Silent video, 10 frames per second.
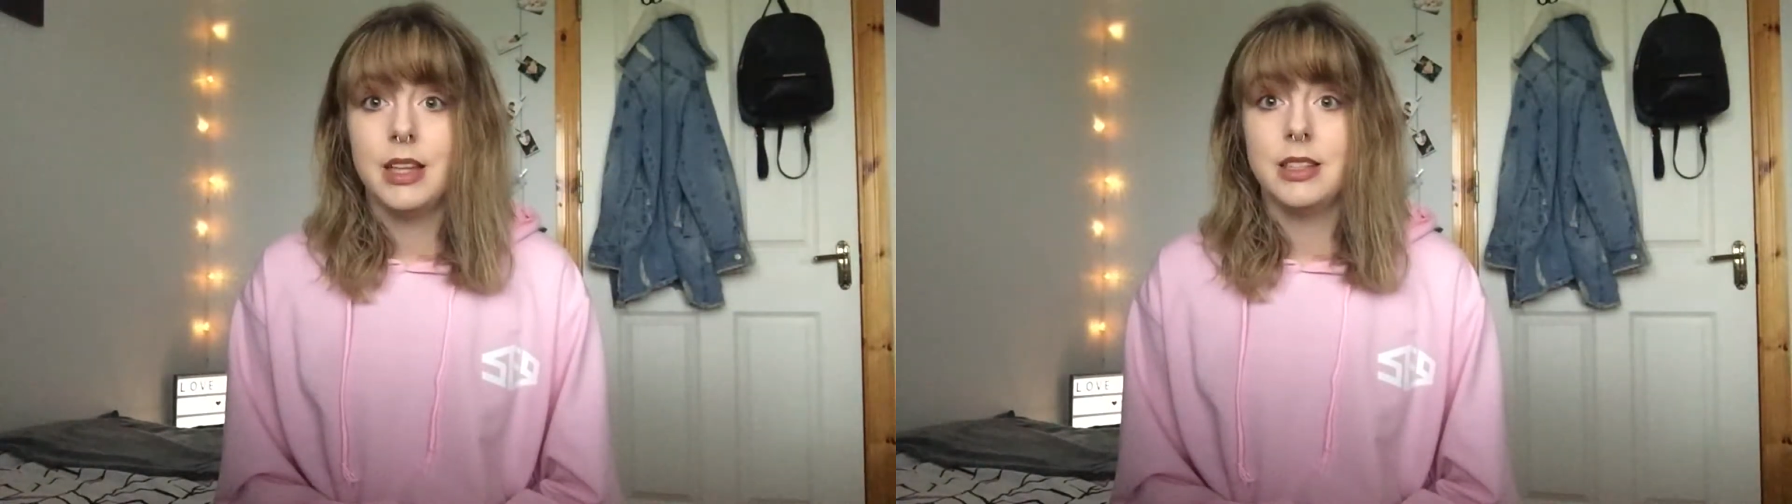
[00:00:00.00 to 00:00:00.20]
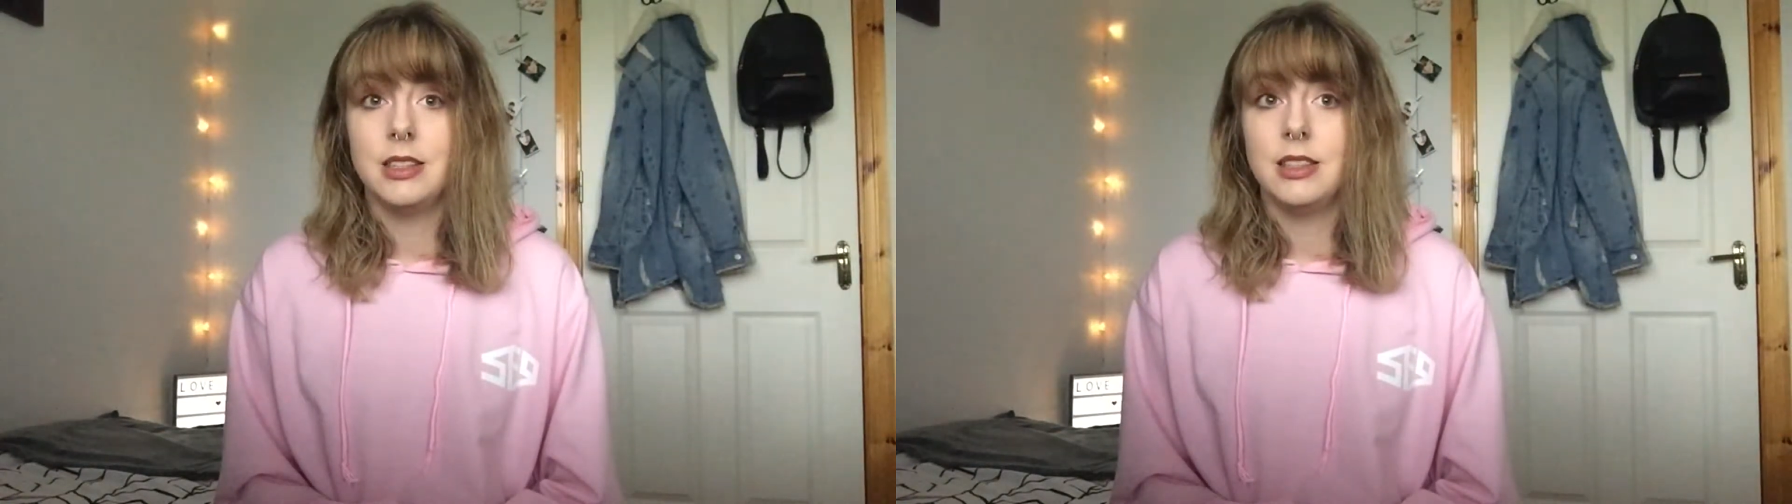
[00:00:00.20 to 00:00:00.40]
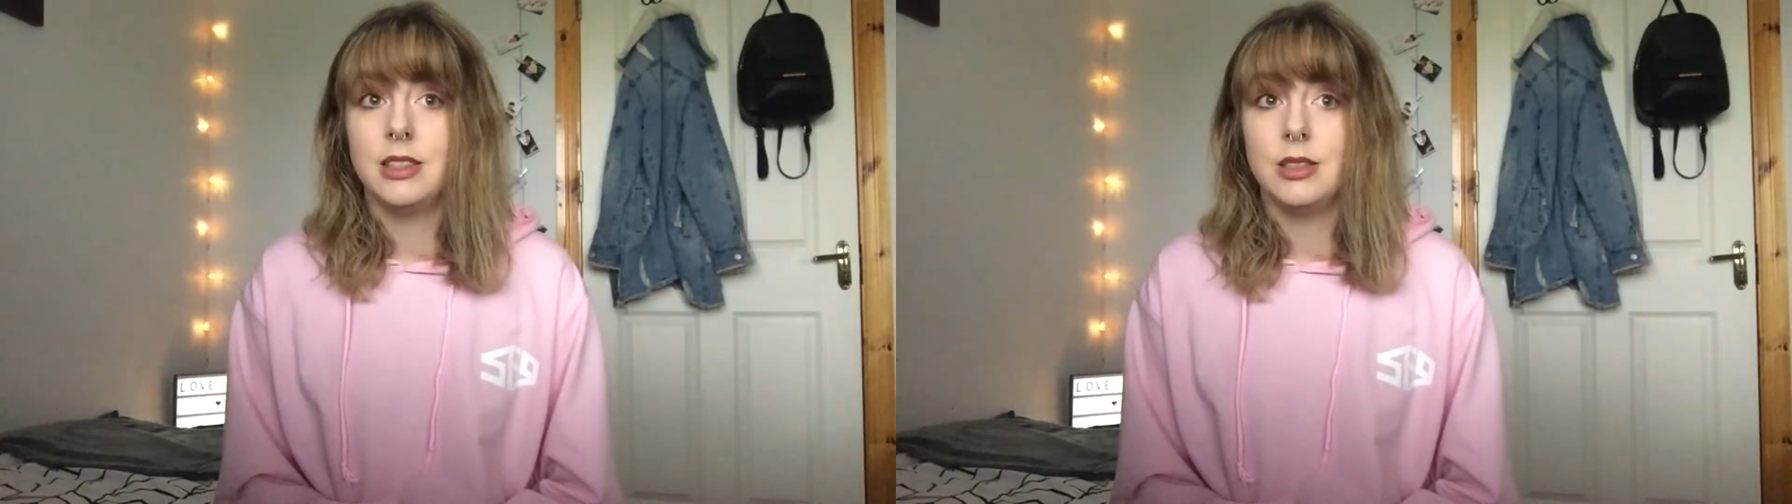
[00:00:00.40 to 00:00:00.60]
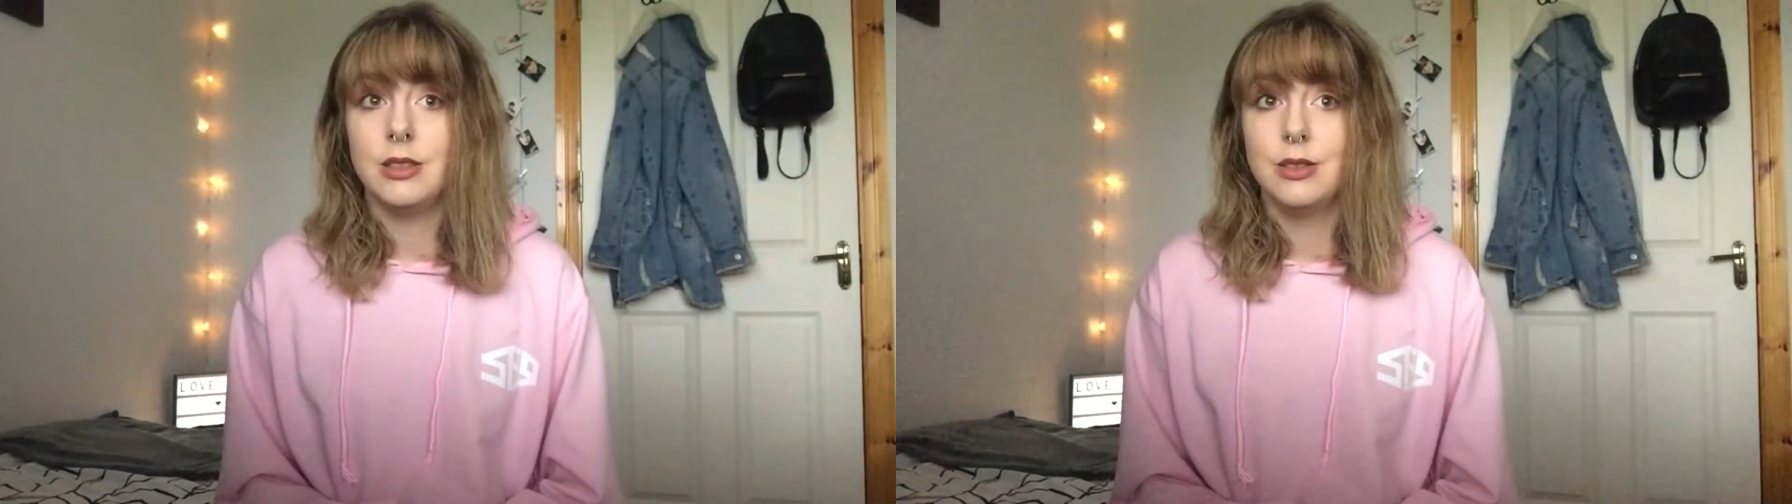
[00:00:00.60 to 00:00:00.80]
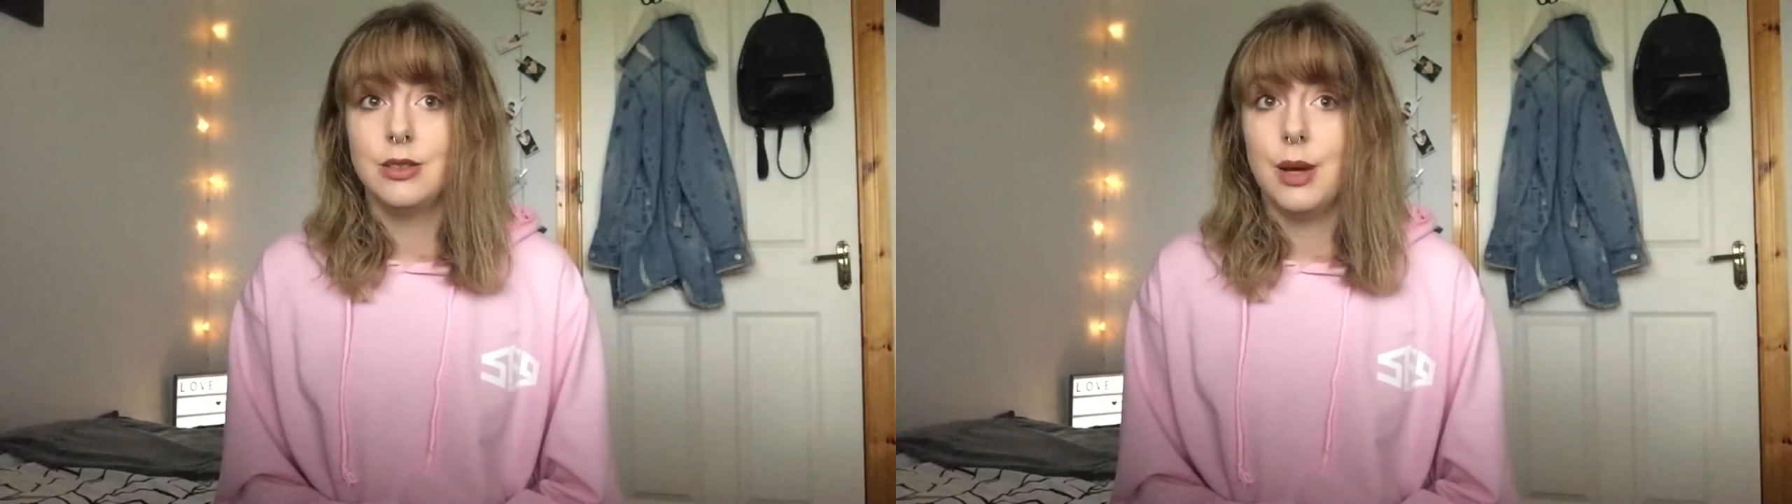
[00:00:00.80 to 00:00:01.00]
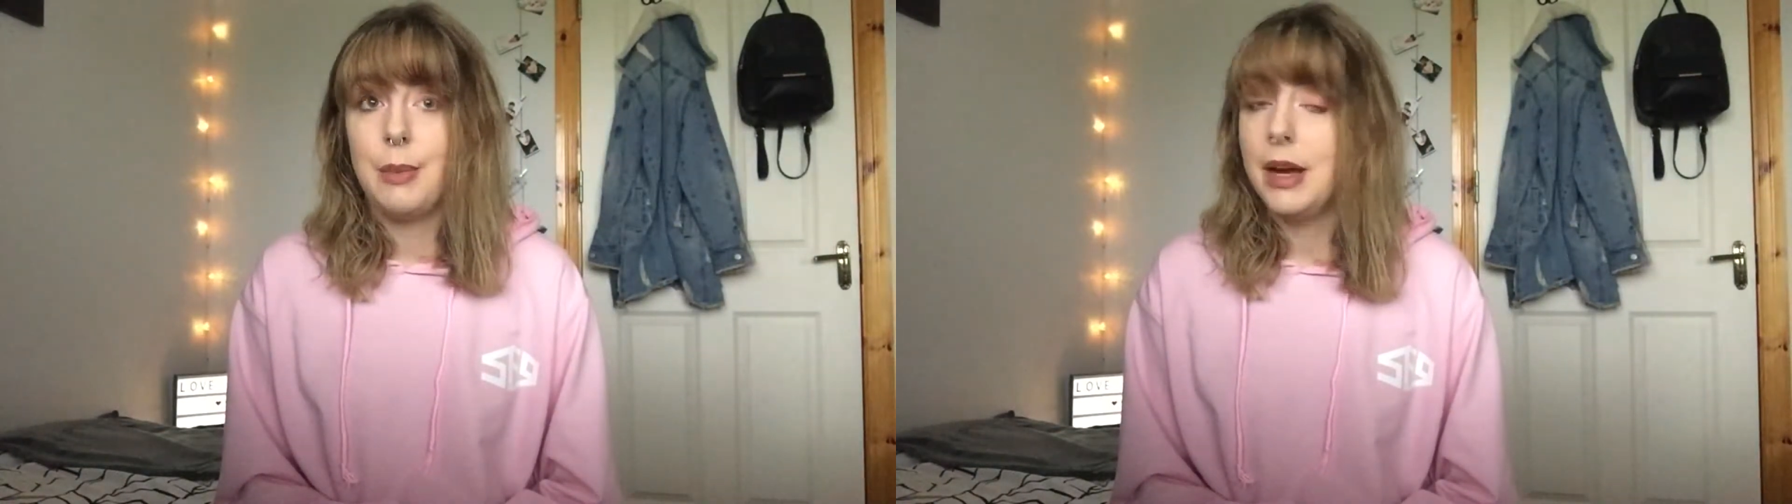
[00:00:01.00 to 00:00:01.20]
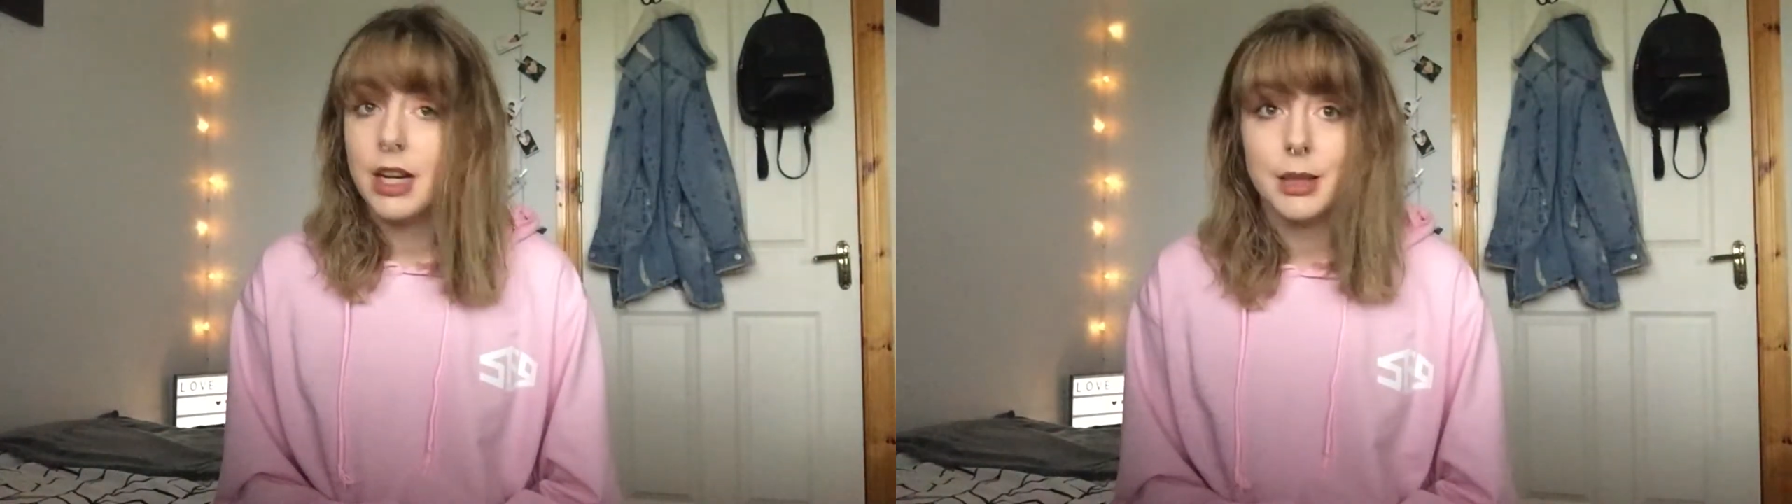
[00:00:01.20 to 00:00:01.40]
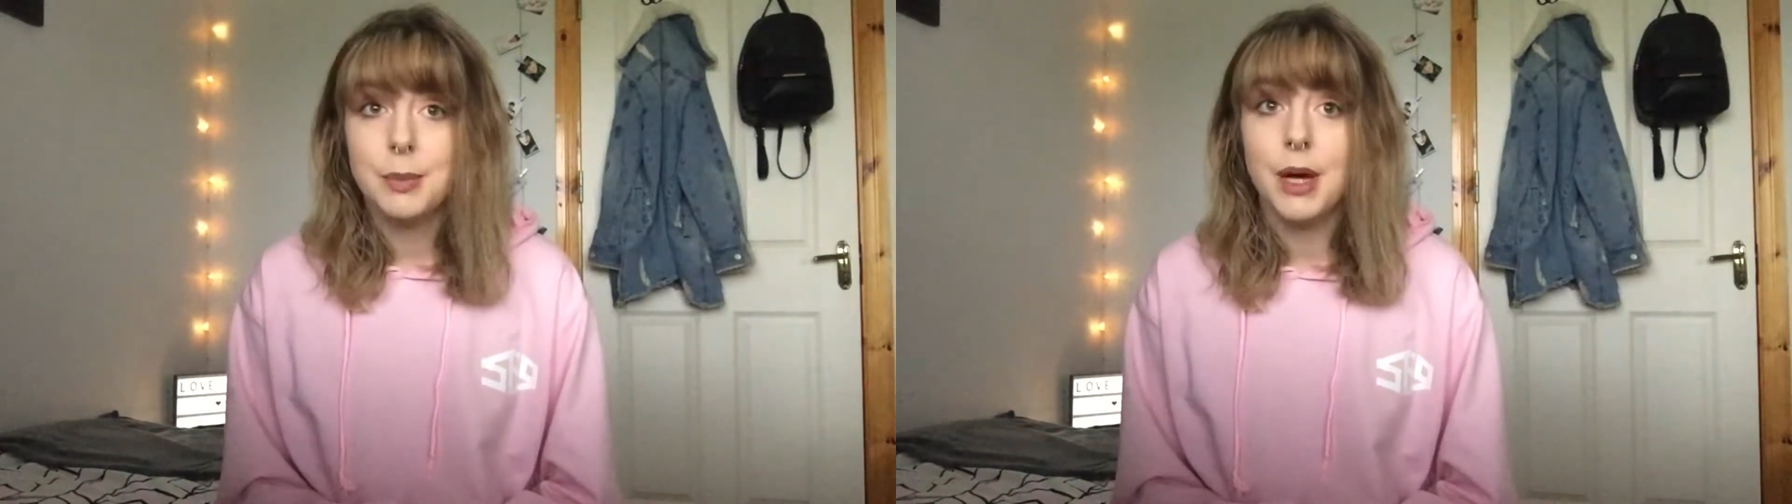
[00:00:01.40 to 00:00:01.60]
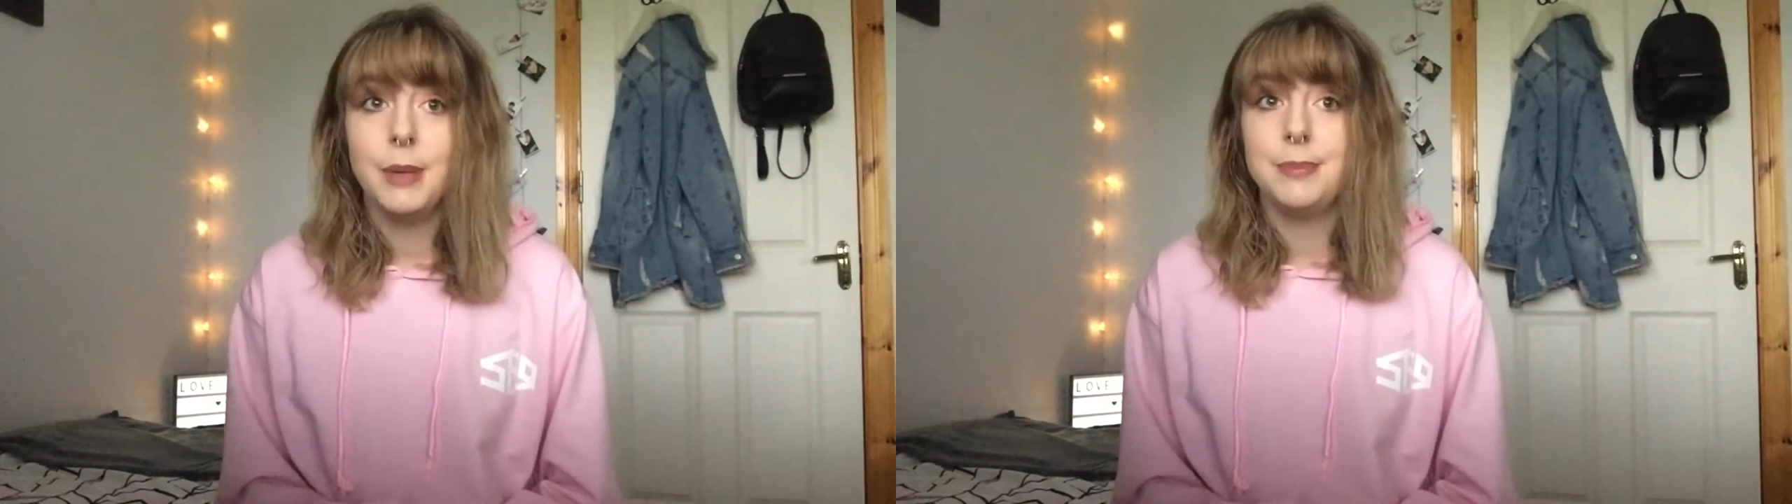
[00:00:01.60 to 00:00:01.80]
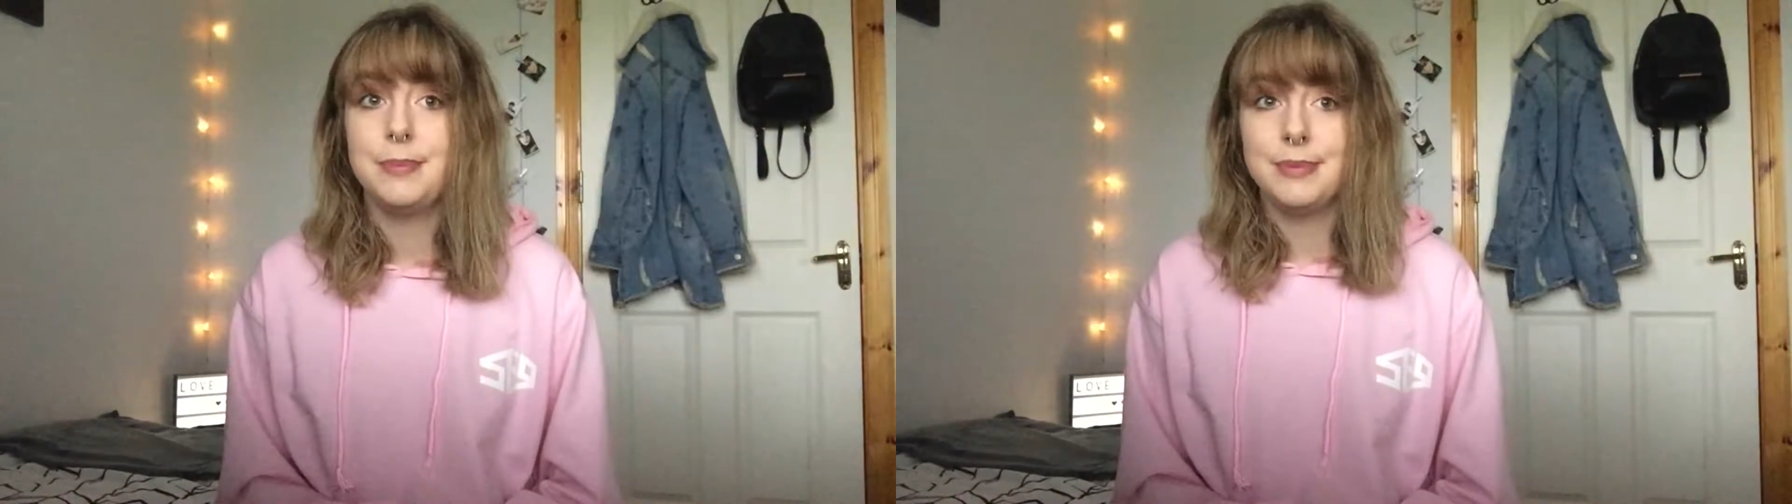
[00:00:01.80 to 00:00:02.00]
I listen to American
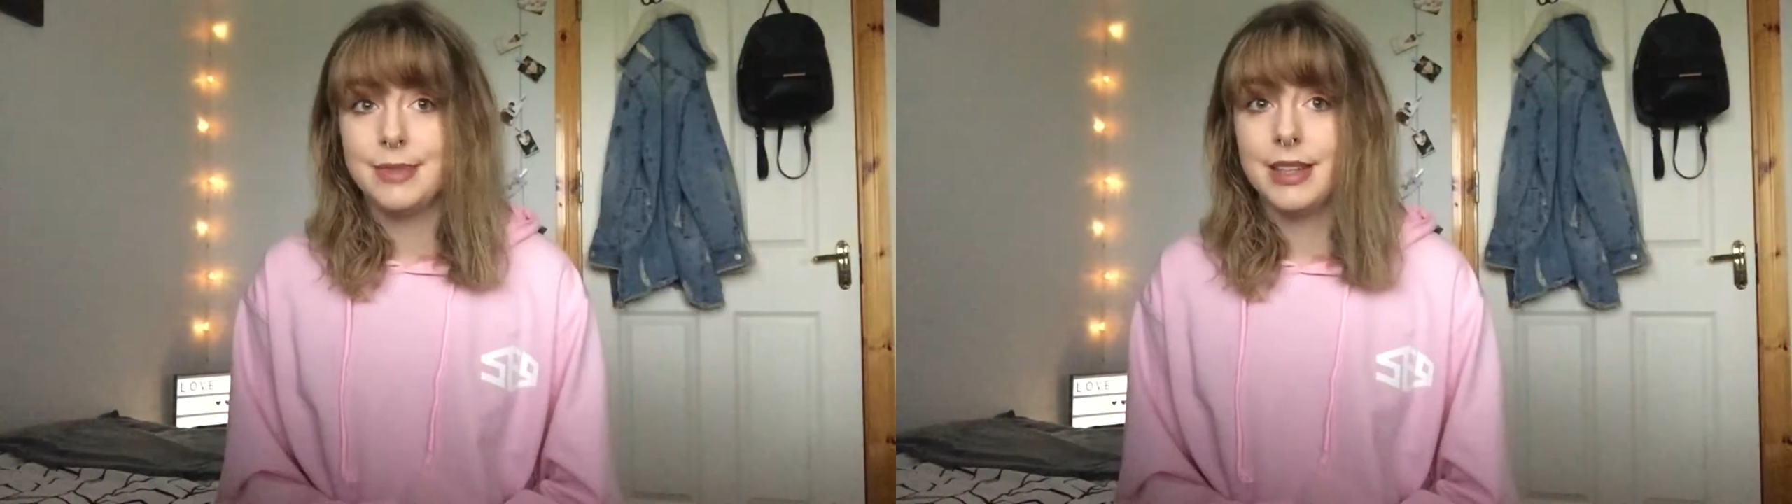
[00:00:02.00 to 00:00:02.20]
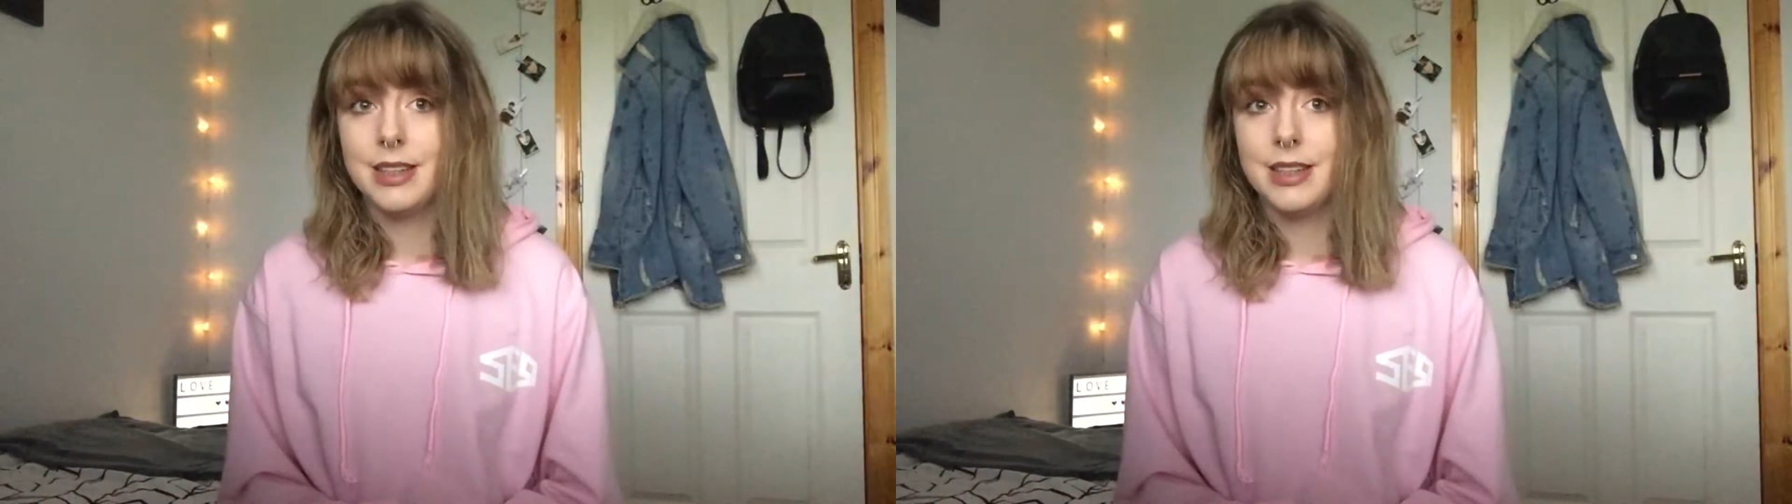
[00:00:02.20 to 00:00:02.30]
pop.